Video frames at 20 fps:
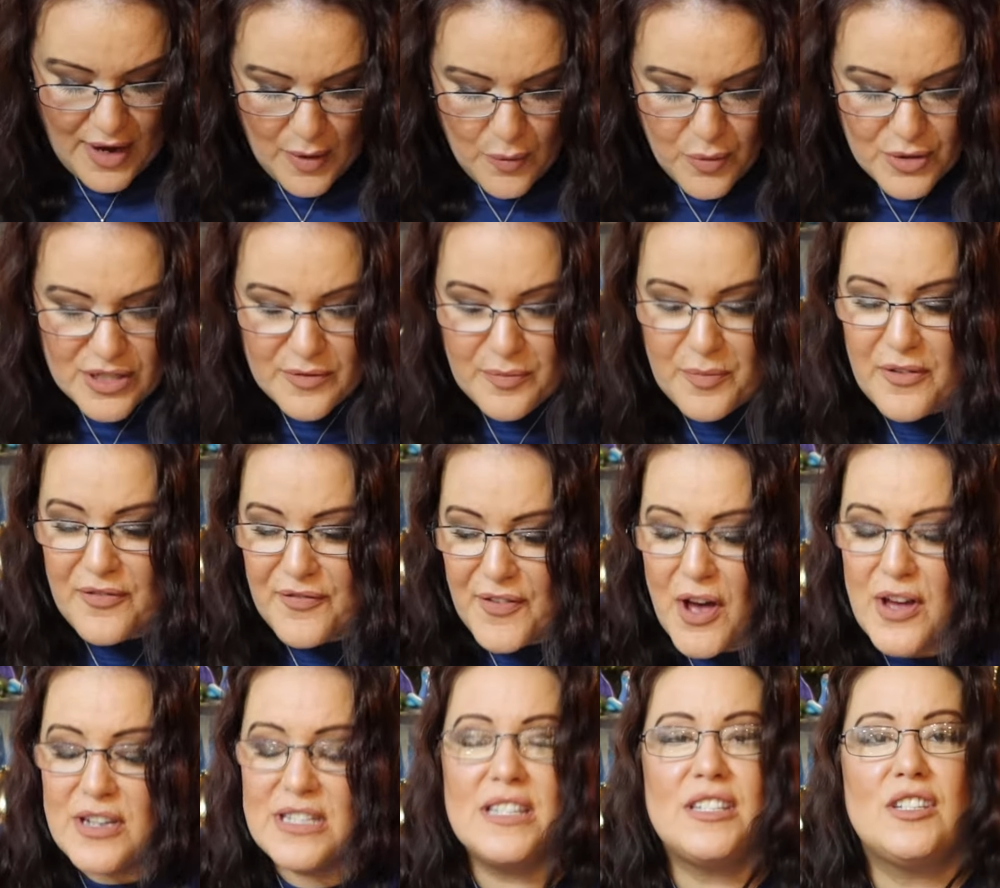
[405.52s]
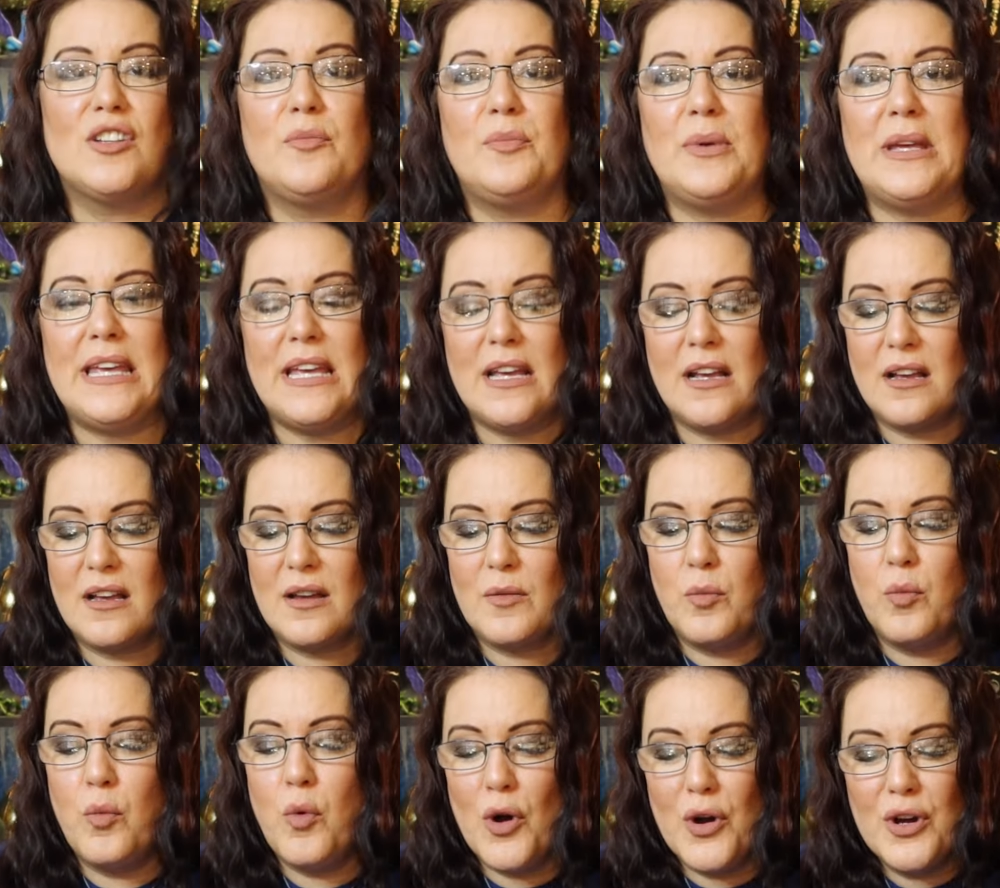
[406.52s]
would have preferred it to be
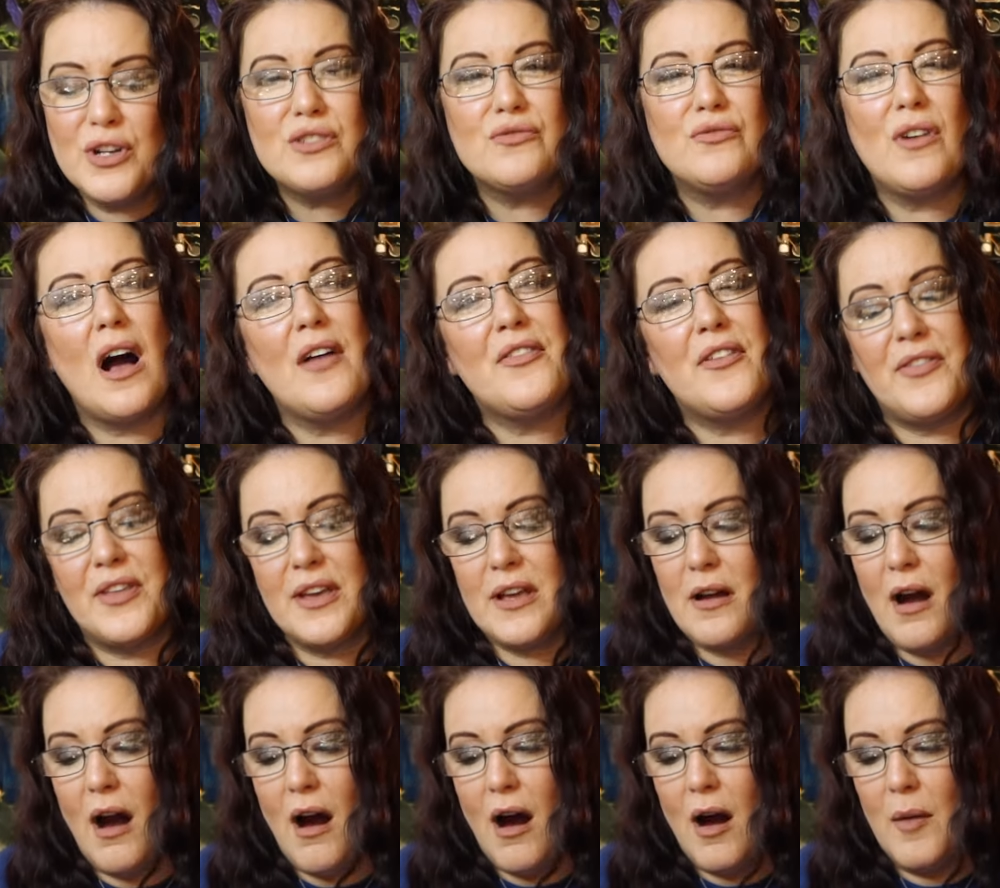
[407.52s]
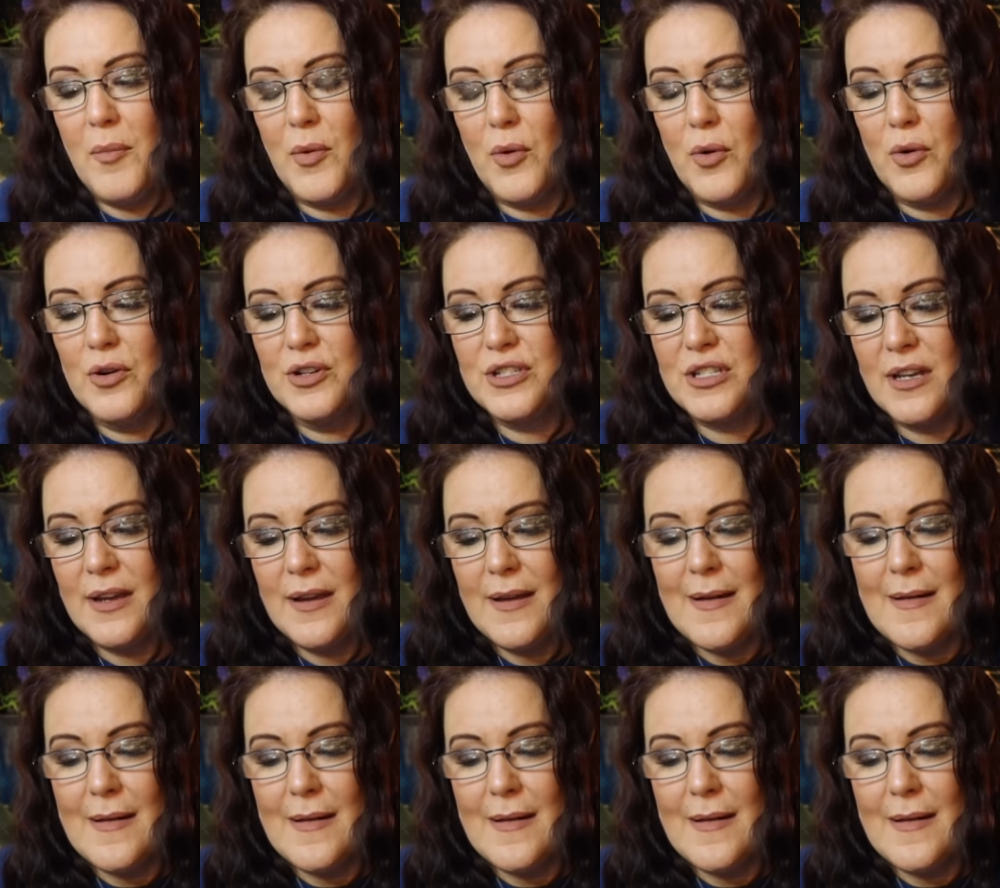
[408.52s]
wood rather than cardboard.